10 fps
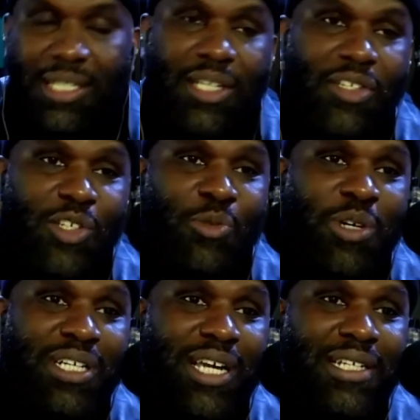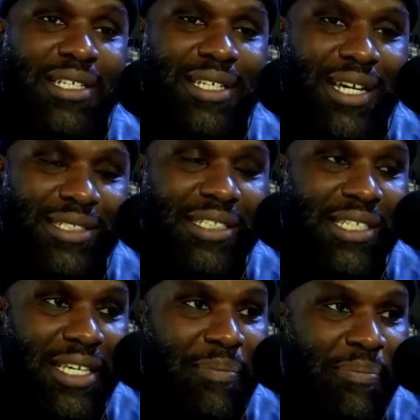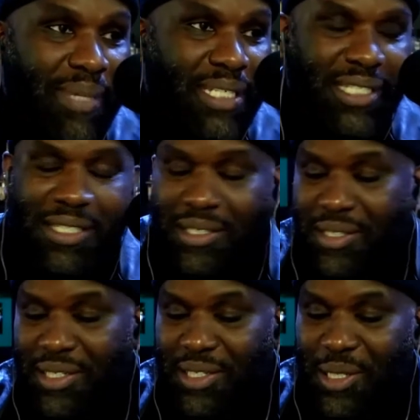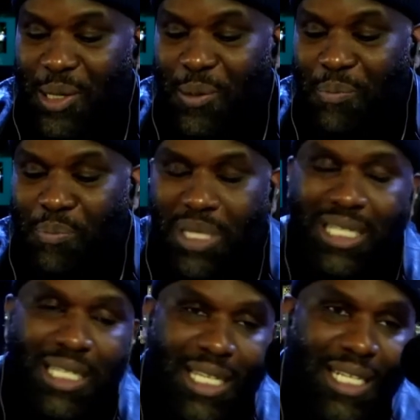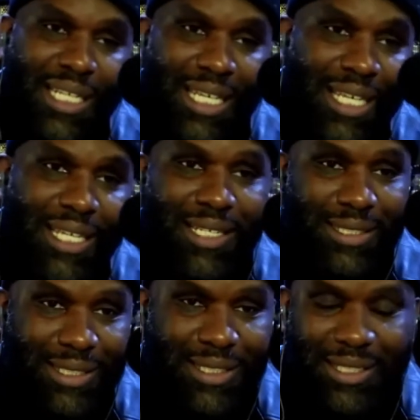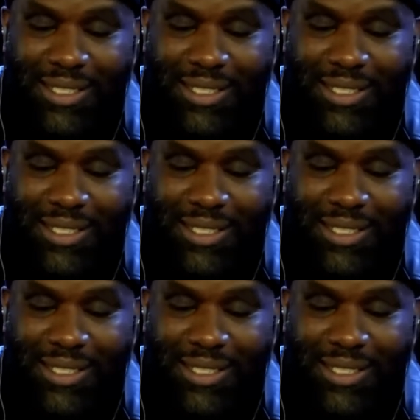This is one that doesn't get mentioned, but it is,